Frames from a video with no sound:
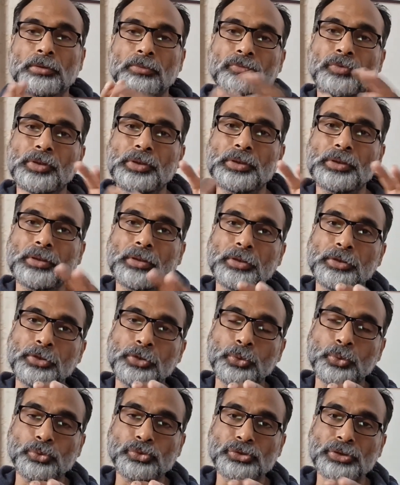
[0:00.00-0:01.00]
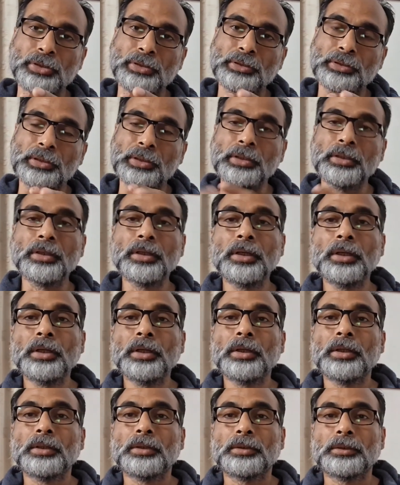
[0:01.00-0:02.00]
with using the
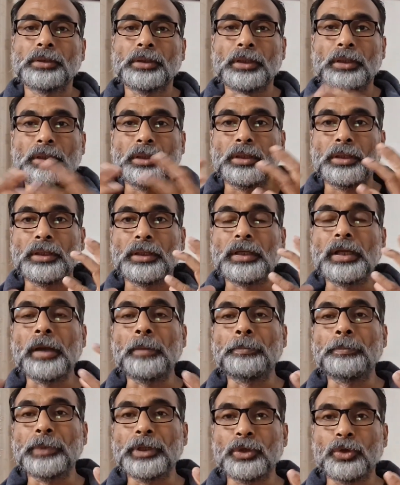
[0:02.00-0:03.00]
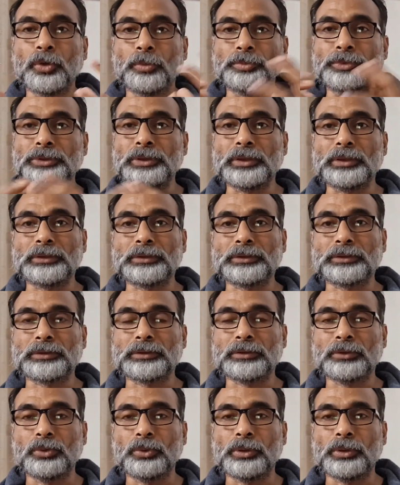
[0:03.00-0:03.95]
dummy objects.